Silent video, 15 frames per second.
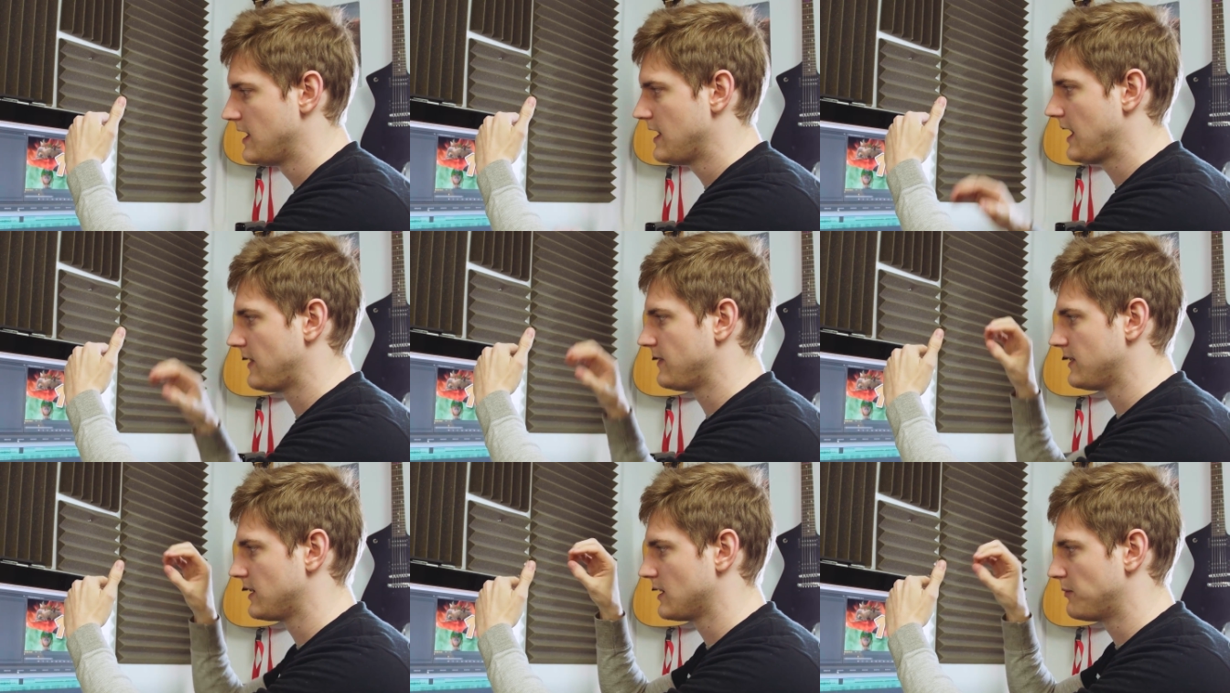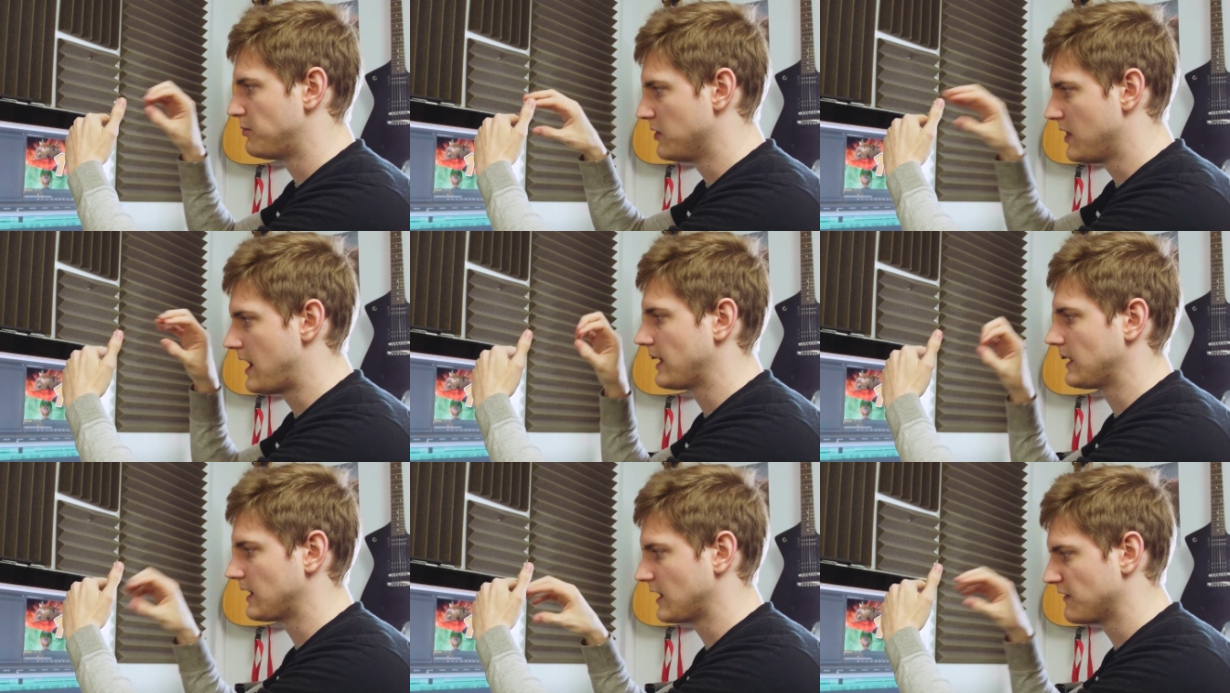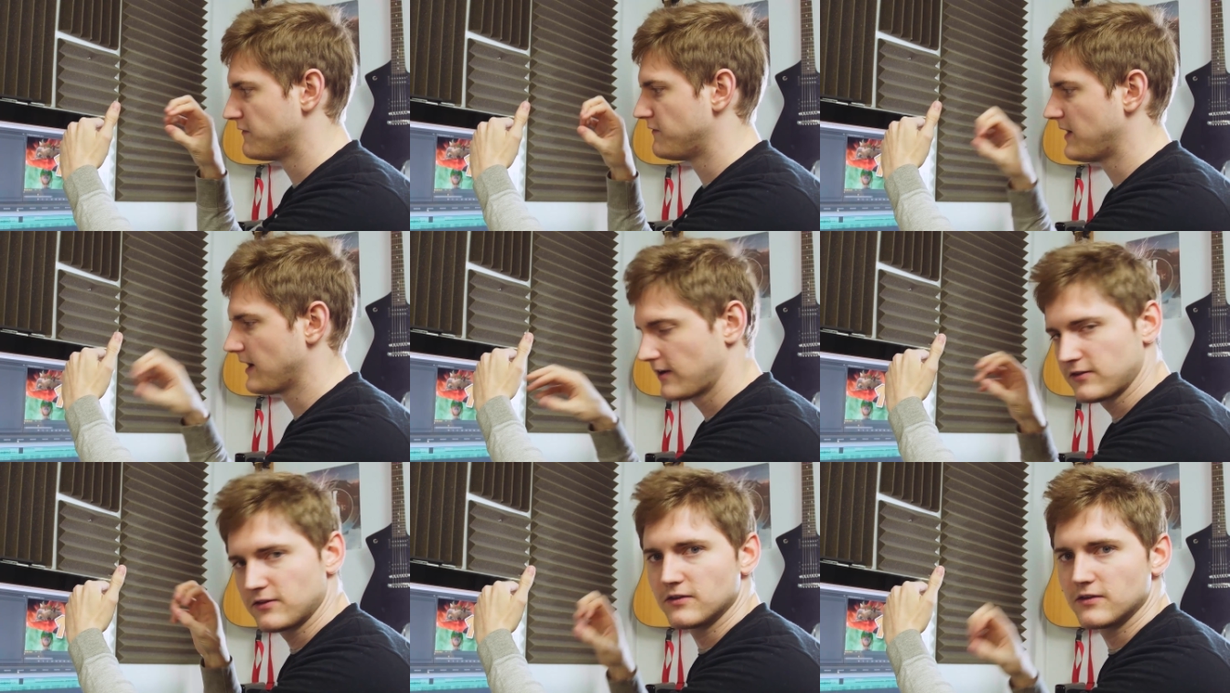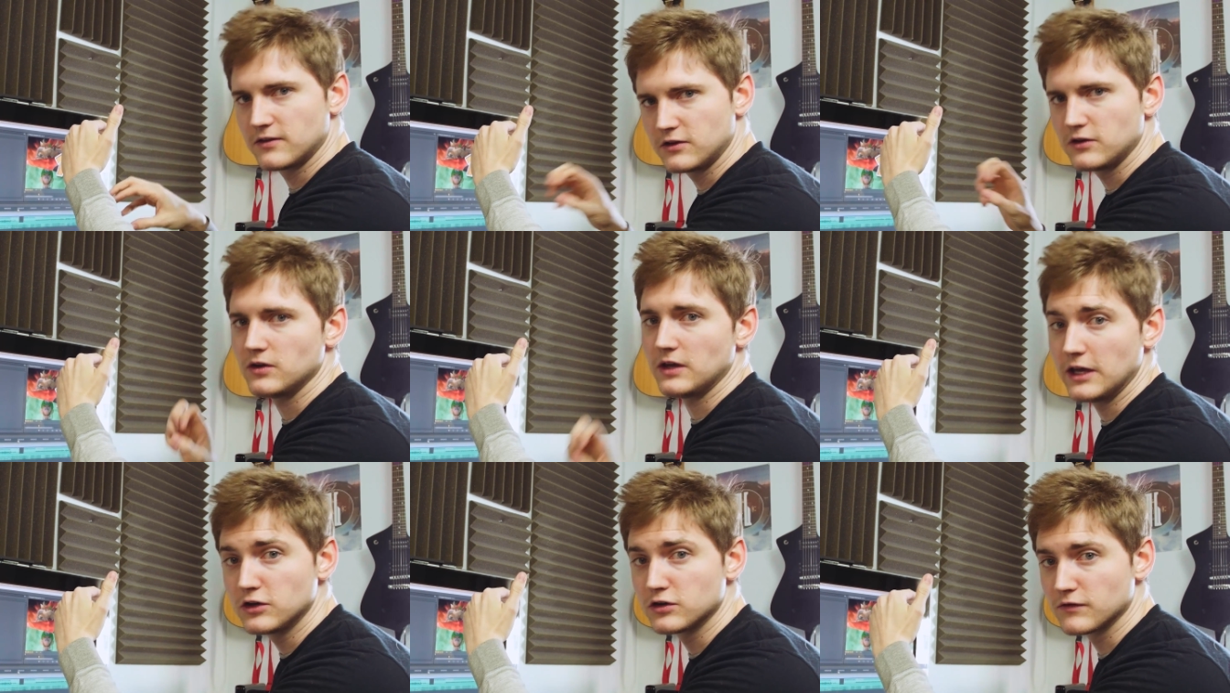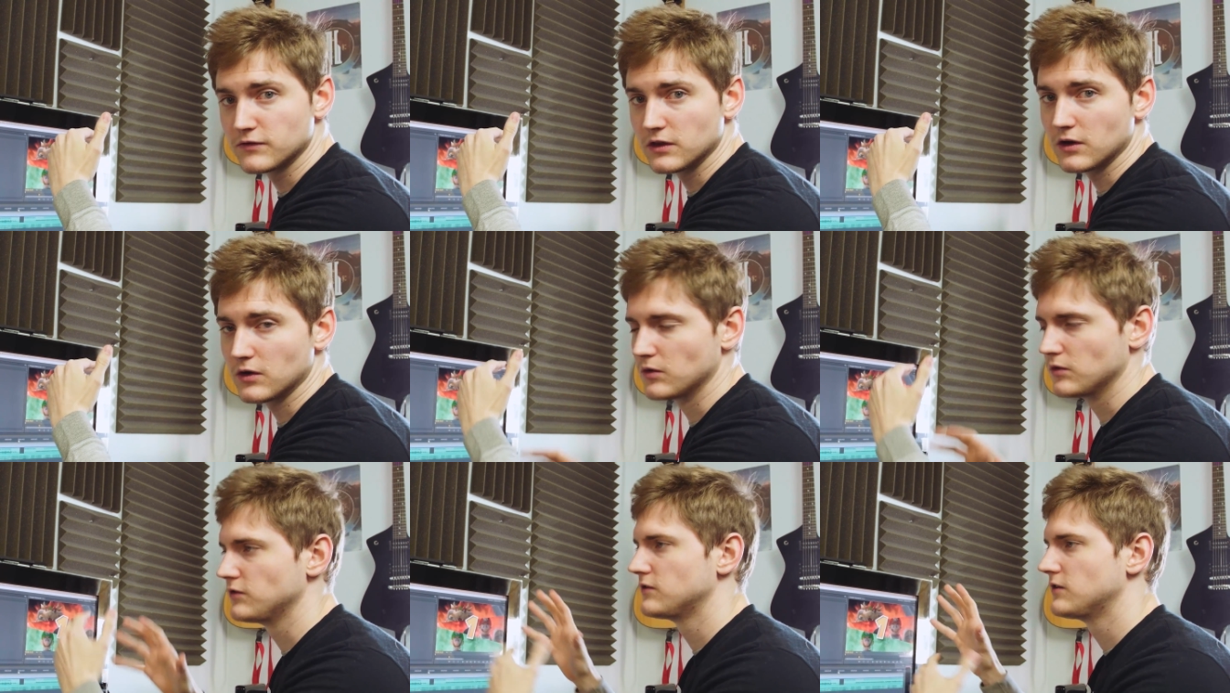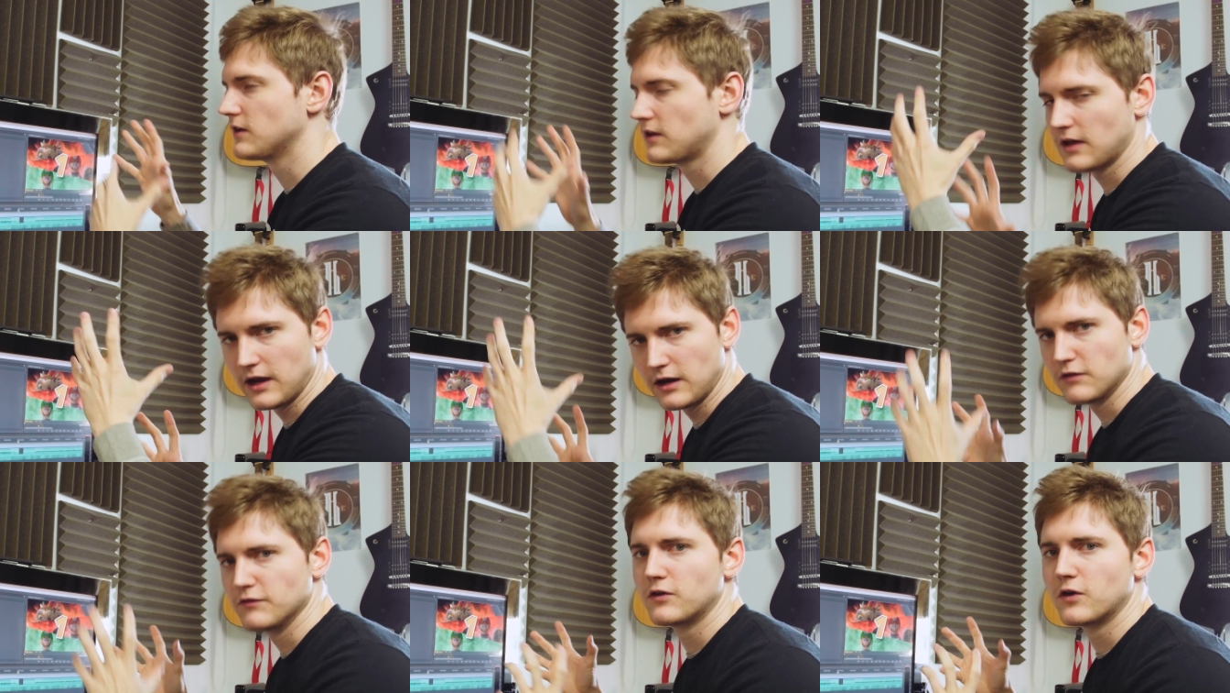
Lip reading: and then applying effects to each of those to kind of